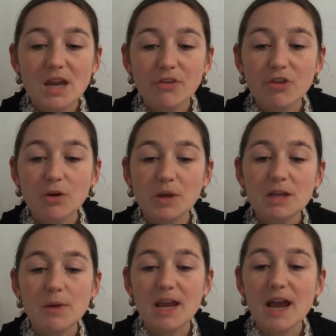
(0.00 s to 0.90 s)
So
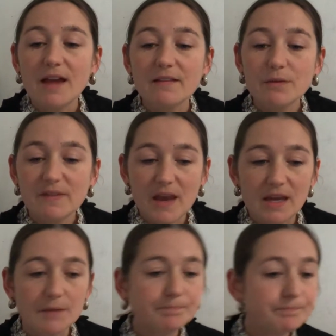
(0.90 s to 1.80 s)
anyway, as I was
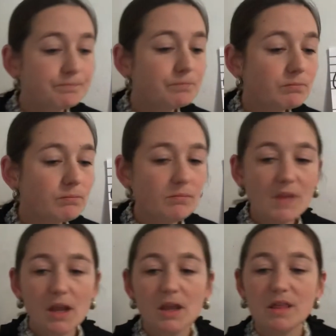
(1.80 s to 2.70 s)
saying,
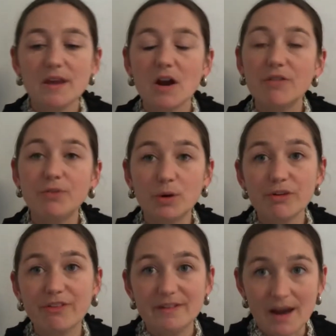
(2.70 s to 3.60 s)
there are 4
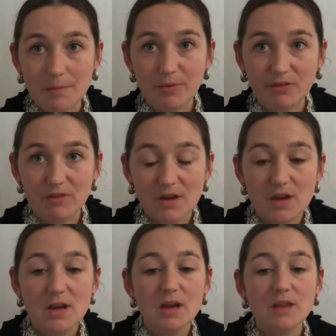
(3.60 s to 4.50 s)
steps.
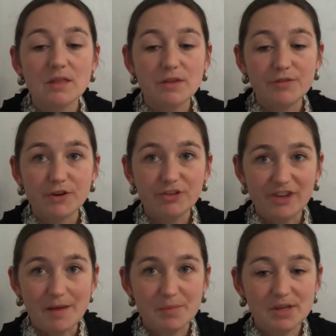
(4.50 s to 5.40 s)
The first
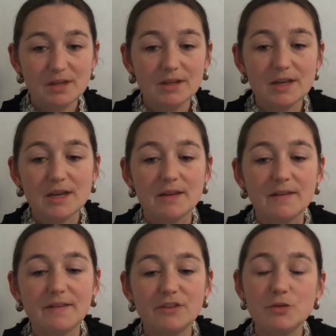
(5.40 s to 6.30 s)
step
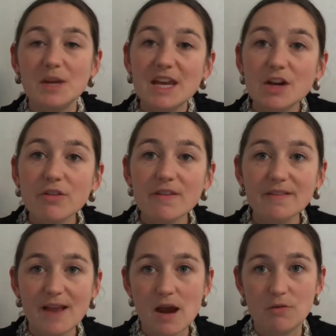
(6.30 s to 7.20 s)
is to hear the
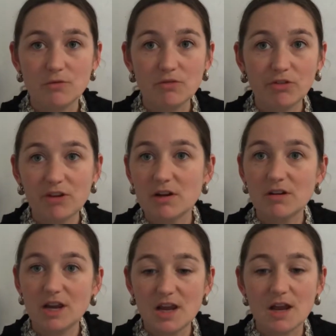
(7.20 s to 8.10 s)
sounds
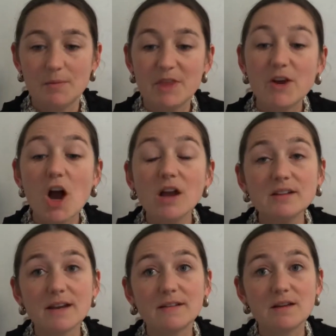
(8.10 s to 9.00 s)
in the
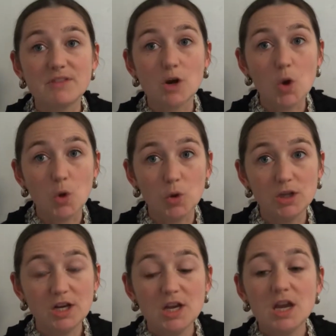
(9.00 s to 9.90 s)
context of their whole.
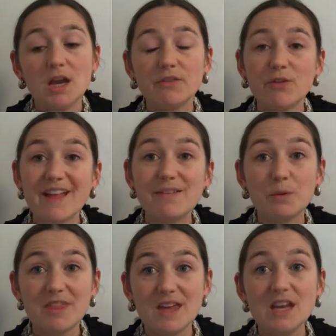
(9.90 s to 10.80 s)
And so that's
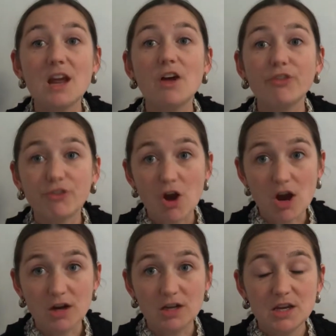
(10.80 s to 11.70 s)
within a song.